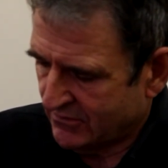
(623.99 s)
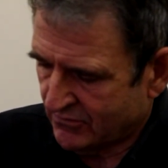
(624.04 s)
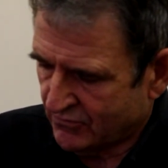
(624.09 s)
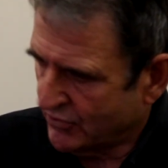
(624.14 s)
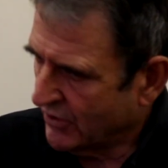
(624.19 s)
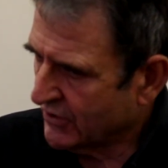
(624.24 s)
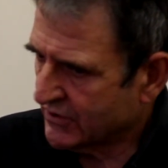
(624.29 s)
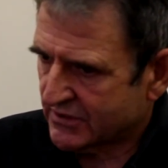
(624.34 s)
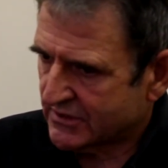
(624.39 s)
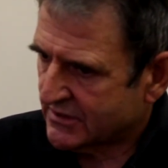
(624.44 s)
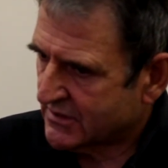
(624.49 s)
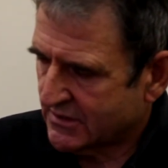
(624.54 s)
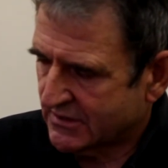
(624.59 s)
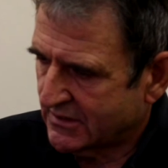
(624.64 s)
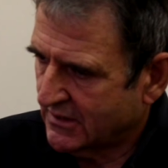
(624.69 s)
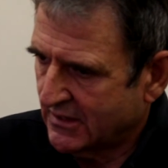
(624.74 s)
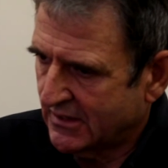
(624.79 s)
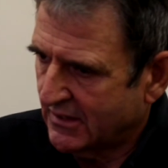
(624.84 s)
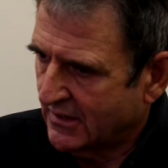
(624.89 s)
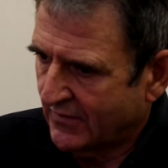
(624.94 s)
just
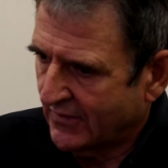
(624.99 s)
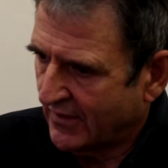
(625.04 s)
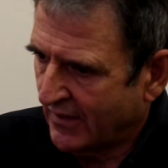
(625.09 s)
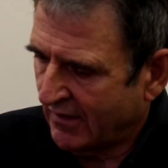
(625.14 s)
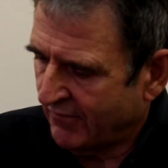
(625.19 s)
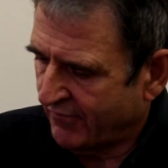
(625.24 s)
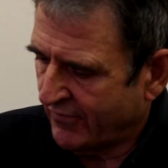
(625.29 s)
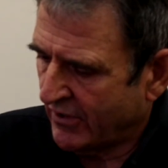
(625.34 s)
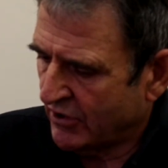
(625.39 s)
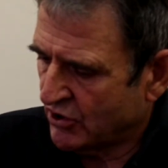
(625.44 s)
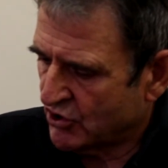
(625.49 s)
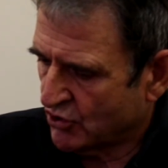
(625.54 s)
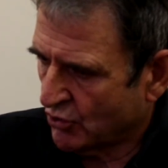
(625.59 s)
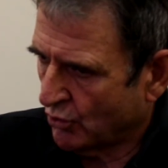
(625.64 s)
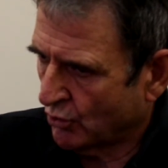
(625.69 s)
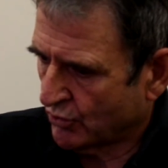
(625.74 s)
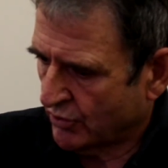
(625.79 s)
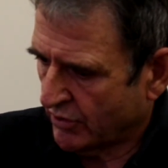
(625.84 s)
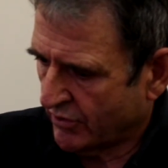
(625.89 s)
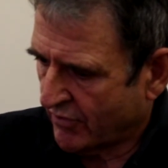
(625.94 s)
a very
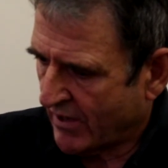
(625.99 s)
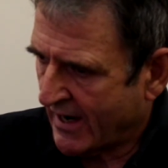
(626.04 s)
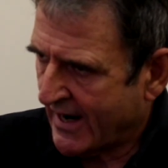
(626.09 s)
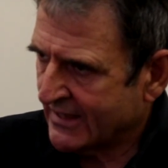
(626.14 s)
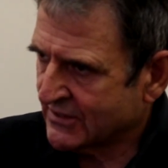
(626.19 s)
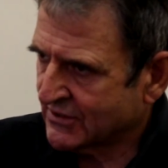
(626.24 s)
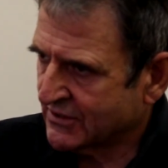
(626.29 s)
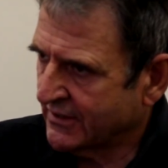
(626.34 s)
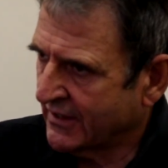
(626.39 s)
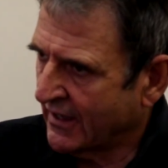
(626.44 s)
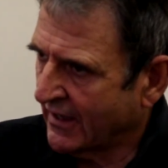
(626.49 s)
short horizon.